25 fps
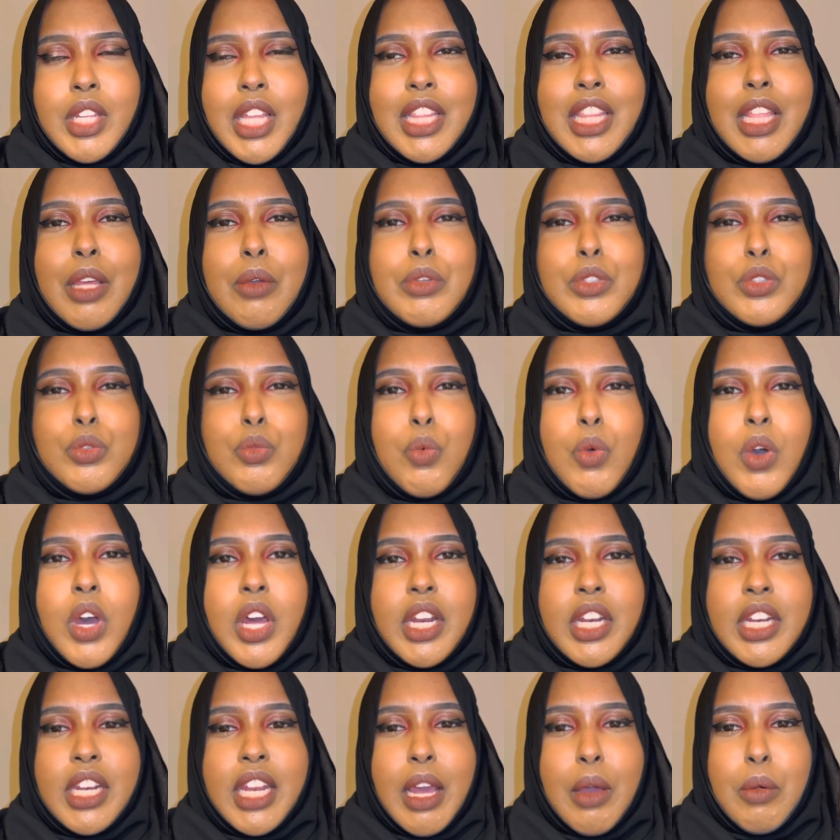There was
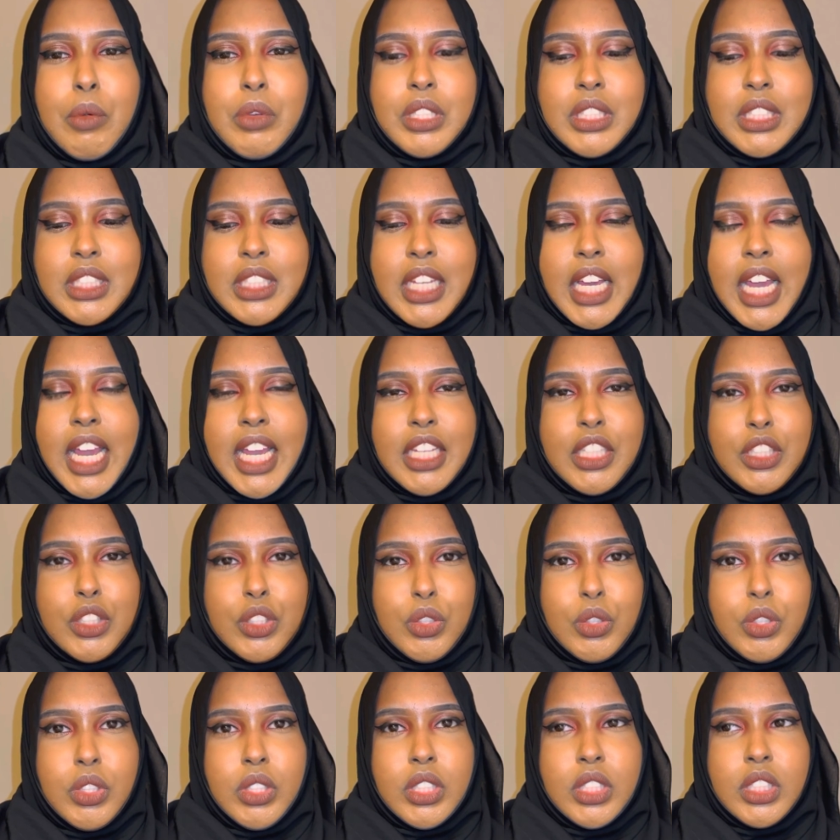one that was
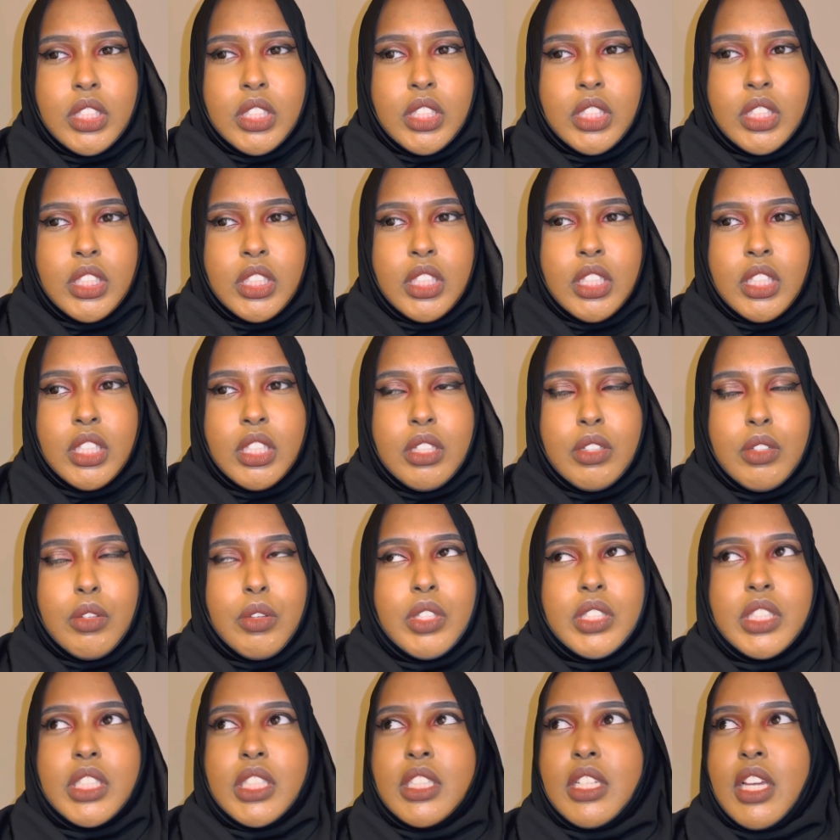titled,
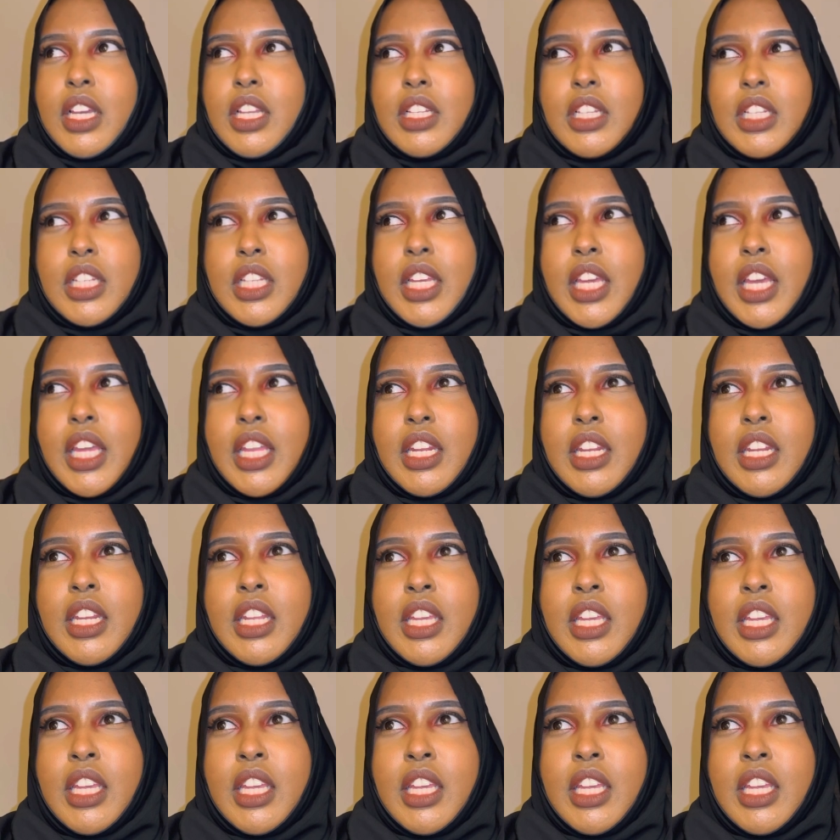was it titled again,